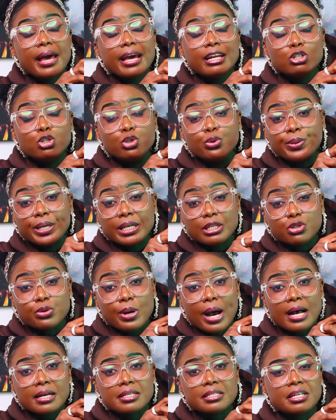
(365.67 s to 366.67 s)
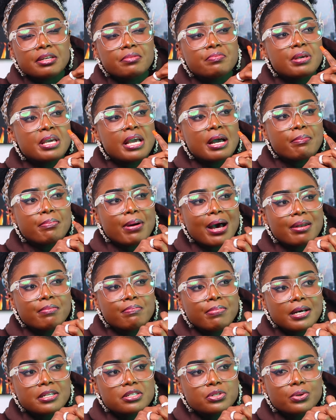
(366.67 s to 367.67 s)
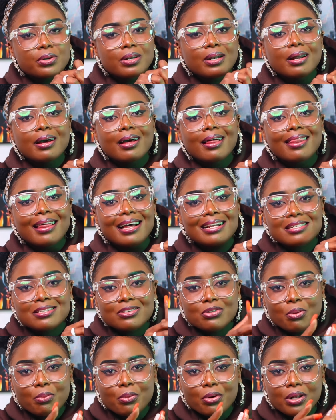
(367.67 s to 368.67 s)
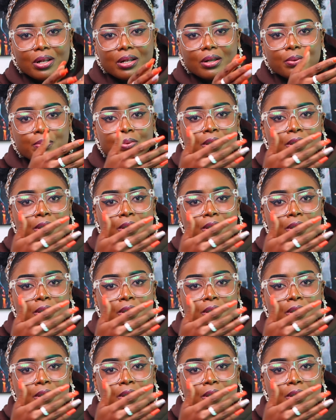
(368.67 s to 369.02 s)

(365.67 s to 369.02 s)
and doing drugs and being a bad person, that's normal.